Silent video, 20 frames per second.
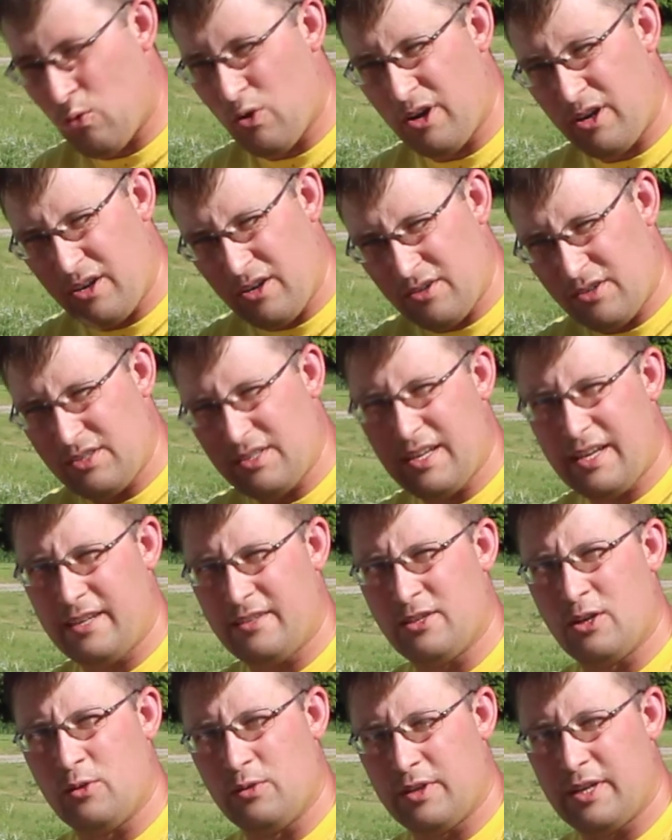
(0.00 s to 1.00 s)
worker
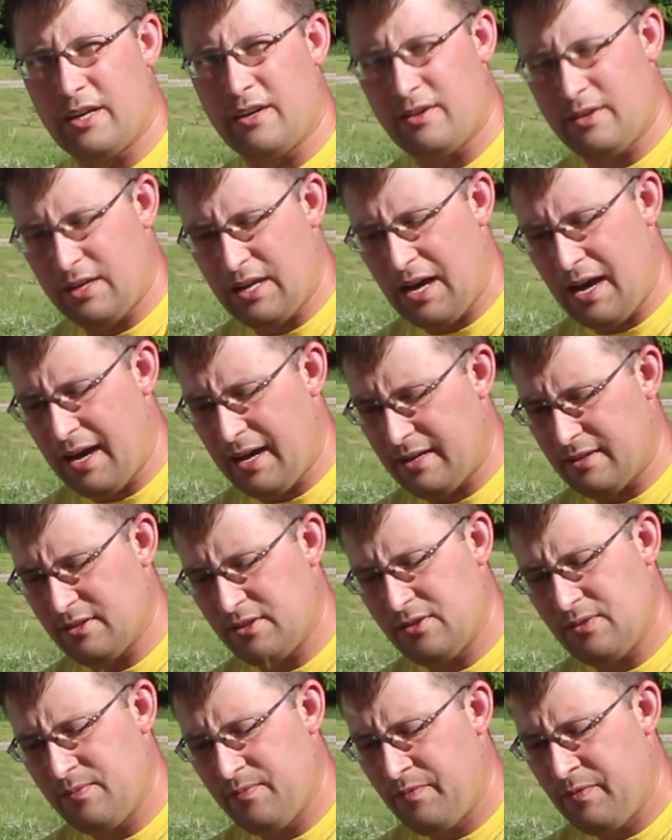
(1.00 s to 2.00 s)
stays out there and
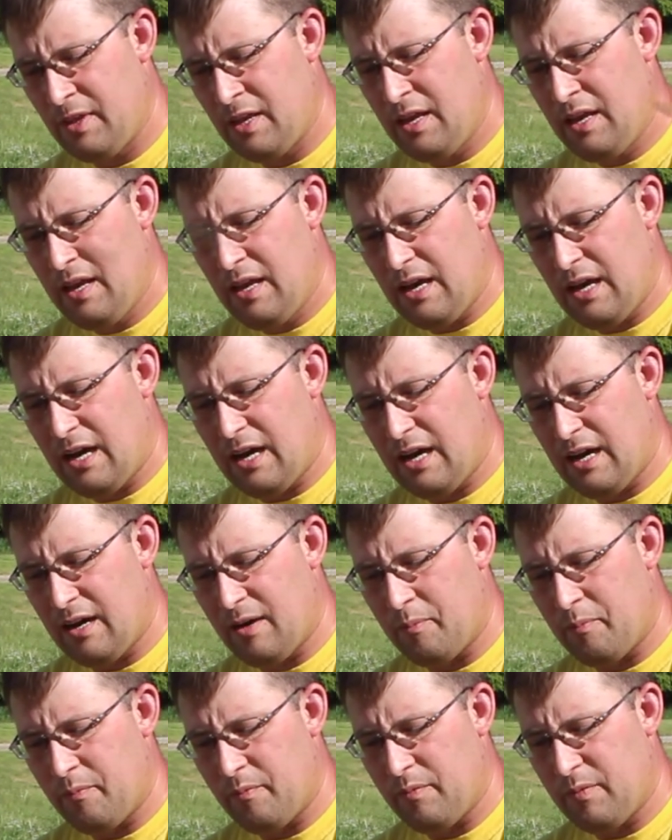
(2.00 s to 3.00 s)
dies.
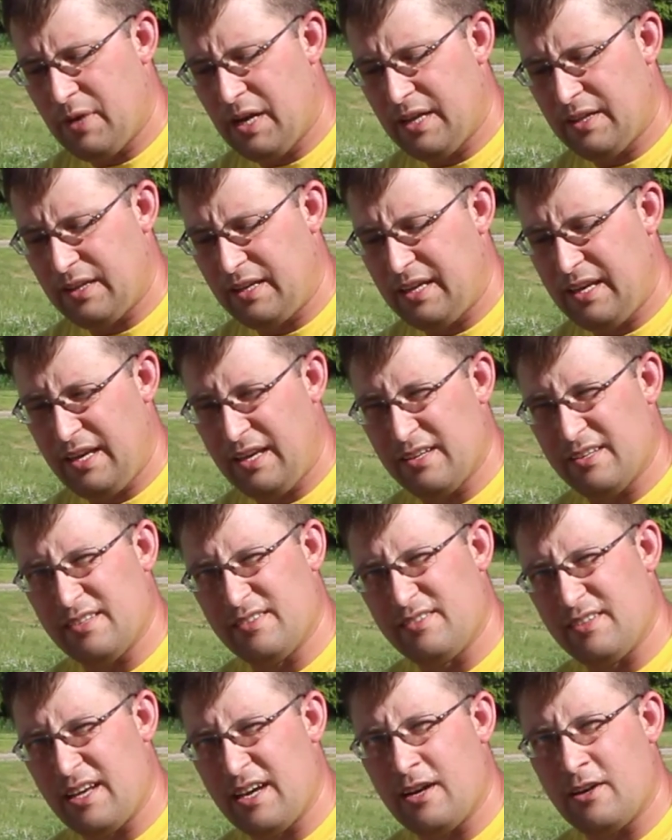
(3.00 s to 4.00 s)
And the key
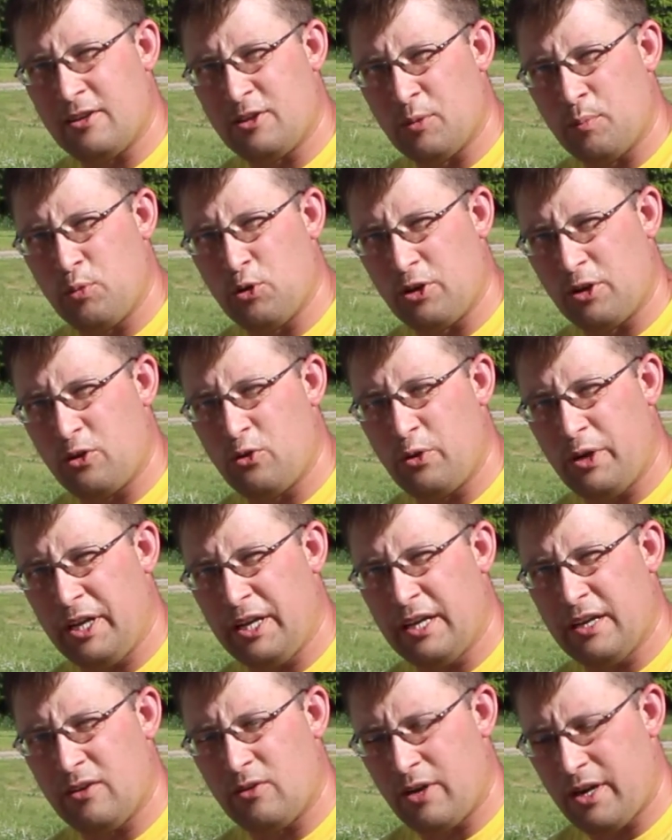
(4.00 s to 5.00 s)
is there to put a queen
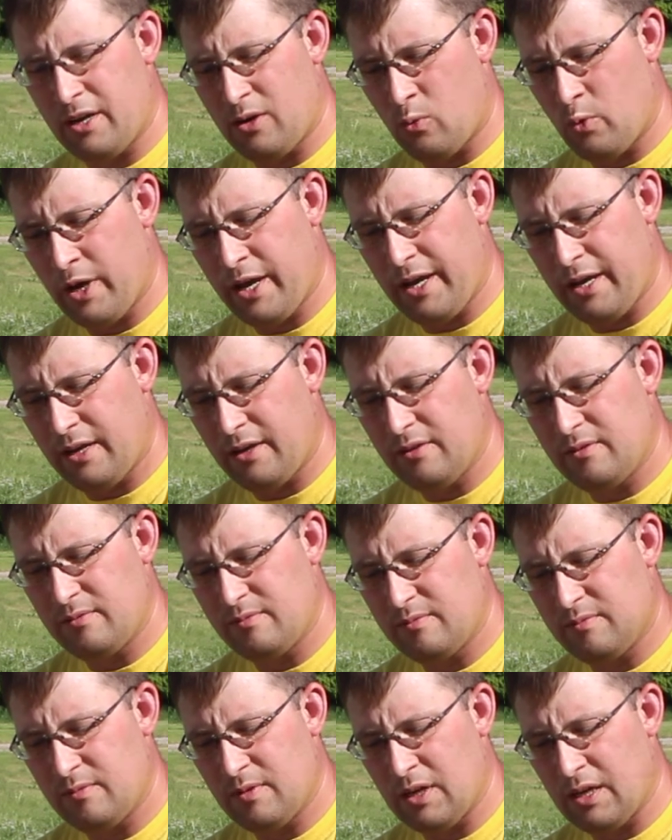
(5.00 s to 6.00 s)
in right away,
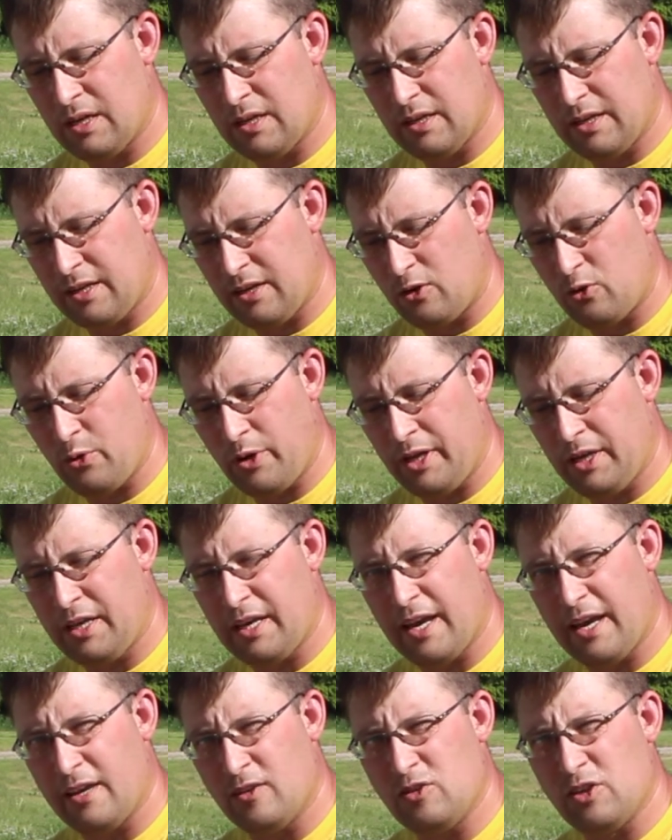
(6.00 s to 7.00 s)
like a queen
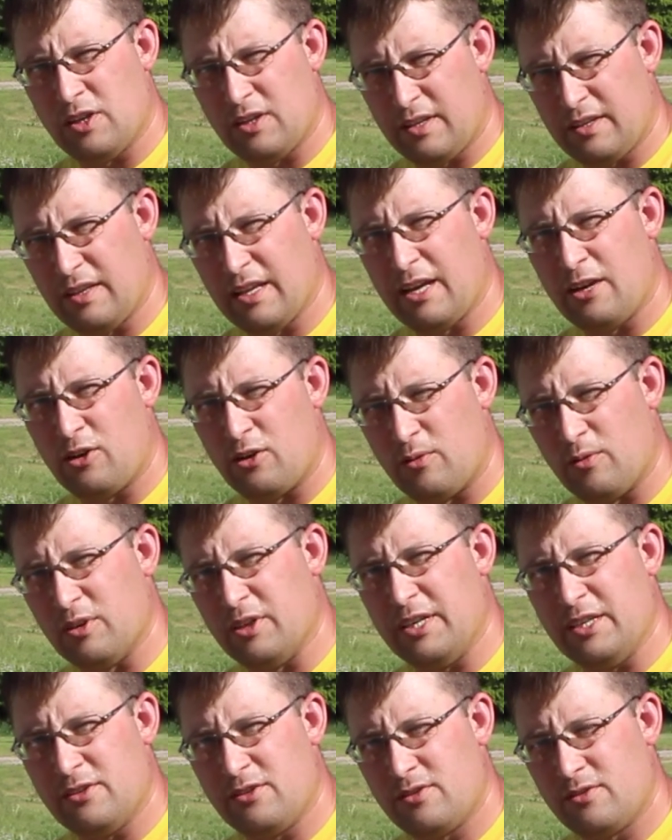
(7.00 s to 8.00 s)
cage, and let her
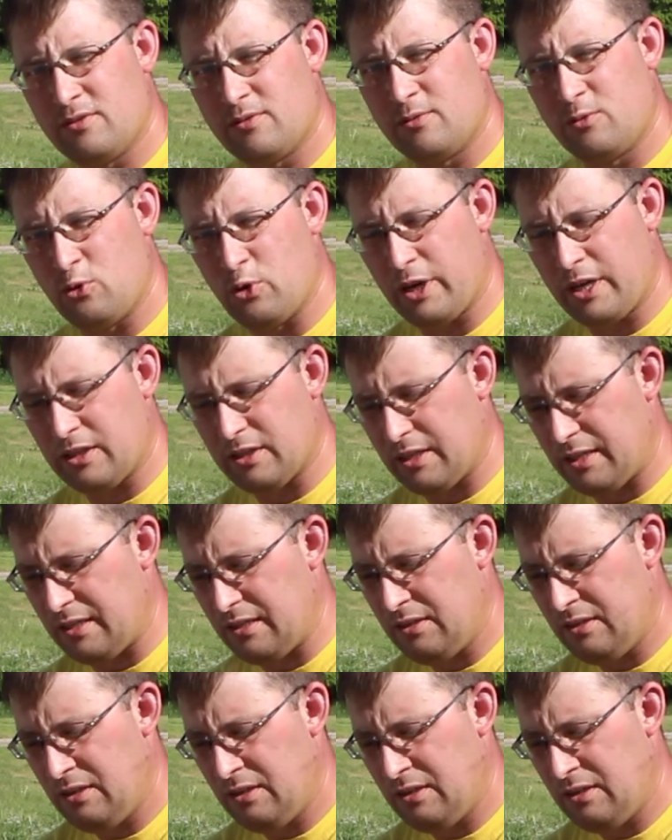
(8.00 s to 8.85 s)
release quickly.